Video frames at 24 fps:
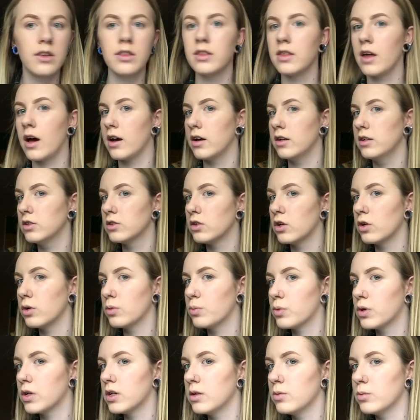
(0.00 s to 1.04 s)
that that is
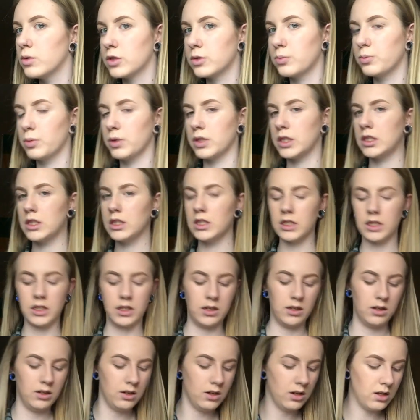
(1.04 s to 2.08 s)
all pretty much blended
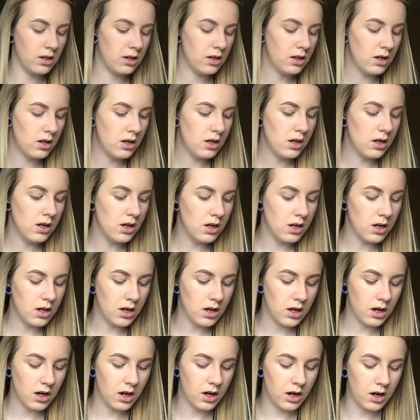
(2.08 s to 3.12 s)
in,
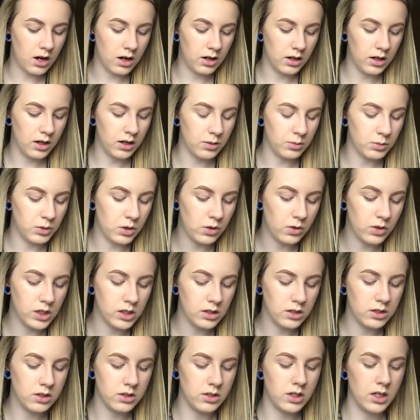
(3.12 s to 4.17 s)
I am
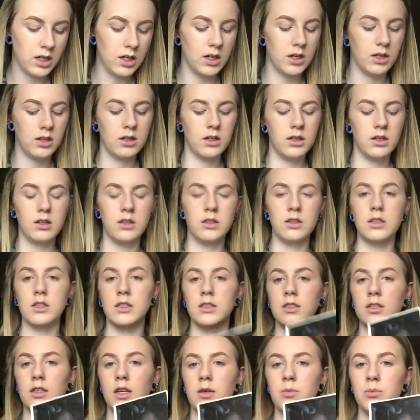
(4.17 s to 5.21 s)
going to take
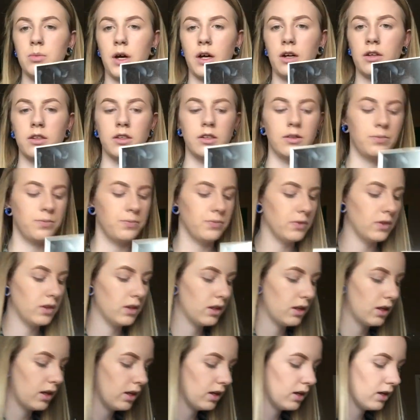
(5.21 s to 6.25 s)
this same palette
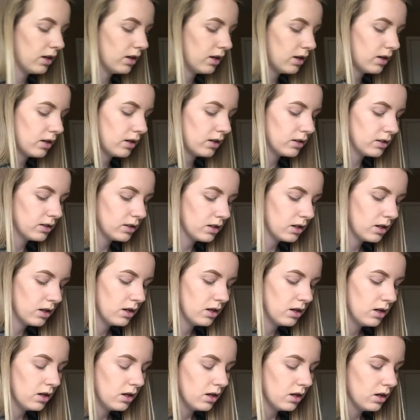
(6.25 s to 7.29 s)
and
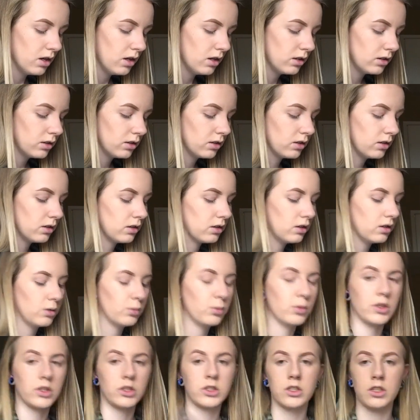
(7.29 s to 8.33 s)
the
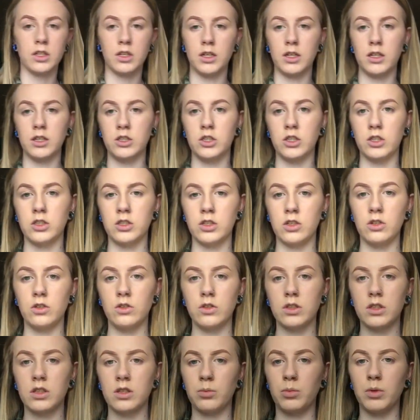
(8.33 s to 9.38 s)
brush that I just
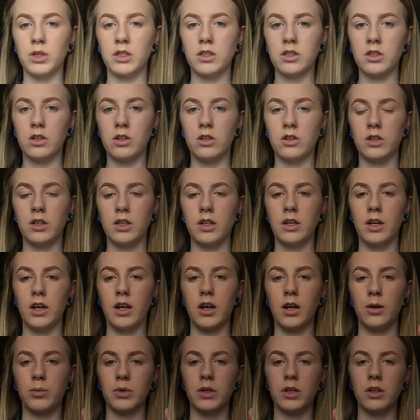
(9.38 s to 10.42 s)
used to blend it all in,
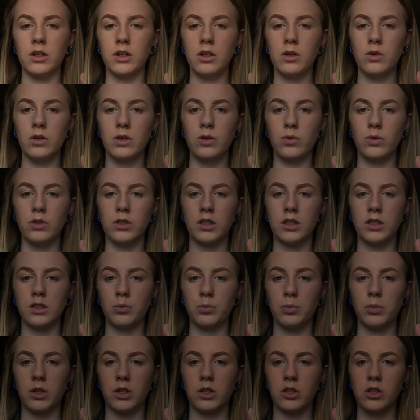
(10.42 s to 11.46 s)
and I'm going to go in with
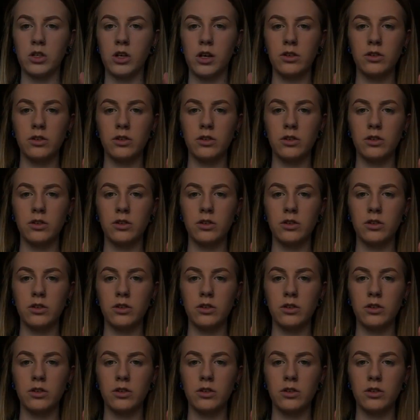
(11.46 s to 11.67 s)
this blush